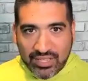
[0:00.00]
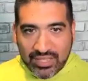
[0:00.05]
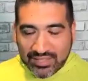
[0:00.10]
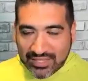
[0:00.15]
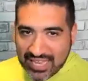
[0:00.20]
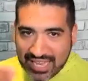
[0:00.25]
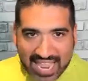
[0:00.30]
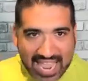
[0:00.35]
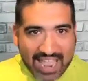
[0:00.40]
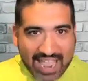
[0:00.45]

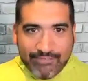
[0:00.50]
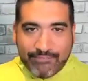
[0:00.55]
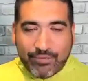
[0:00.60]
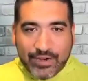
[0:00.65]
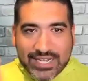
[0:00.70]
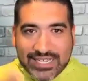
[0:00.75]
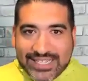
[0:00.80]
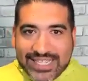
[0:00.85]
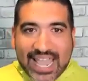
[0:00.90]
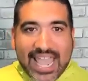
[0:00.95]
Let
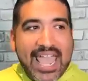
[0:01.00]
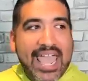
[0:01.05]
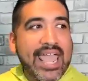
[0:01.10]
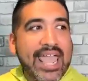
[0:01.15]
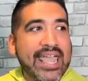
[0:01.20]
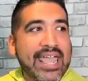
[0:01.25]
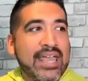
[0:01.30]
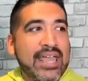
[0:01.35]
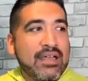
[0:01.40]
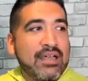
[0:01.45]
every
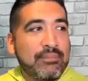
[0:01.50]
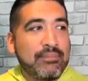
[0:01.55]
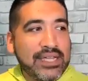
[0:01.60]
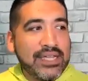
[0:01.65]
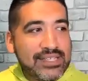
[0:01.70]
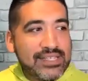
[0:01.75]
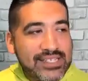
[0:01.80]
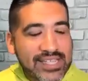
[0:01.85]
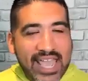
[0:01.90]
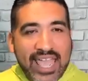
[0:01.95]
day be
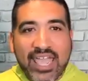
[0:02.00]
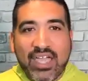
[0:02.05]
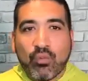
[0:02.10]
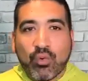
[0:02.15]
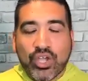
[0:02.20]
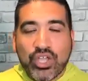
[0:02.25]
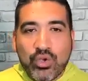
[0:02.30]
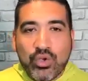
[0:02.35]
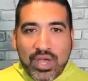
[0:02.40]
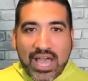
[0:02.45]
a day
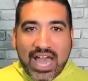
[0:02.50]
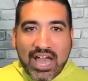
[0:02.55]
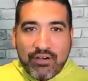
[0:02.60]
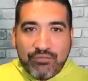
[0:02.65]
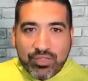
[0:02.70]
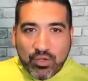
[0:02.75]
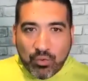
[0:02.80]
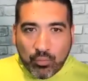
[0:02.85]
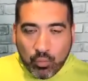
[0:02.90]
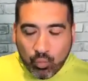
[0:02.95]
where you
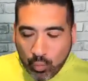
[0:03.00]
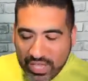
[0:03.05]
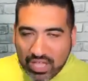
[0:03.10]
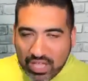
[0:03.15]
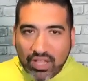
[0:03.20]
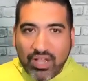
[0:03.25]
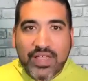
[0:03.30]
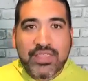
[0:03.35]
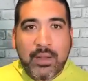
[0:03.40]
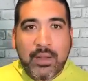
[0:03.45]
have the
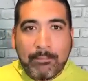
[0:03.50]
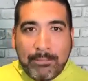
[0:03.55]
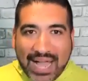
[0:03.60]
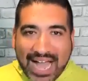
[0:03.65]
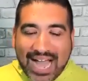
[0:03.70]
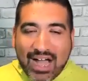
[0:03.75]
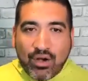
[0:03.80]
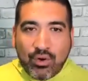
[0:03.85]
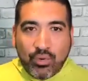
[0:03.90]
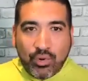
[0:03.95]
will and the
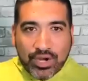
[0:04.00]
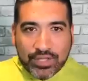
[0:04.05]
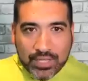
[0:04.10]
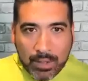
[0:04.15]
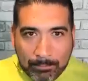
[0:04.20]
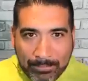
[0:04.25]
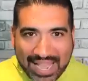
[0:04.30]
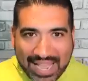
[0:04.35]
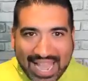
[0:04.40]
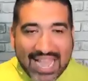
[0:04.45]
power and
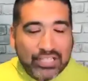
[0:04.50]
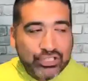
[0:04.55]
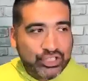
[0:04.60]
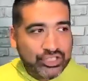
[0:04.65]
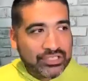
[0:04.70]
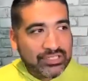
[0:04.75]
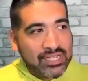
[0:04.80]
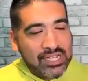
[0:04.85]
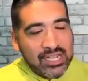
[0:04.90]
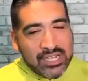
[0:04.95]
the
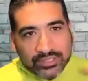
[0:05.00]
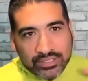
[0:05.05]
passion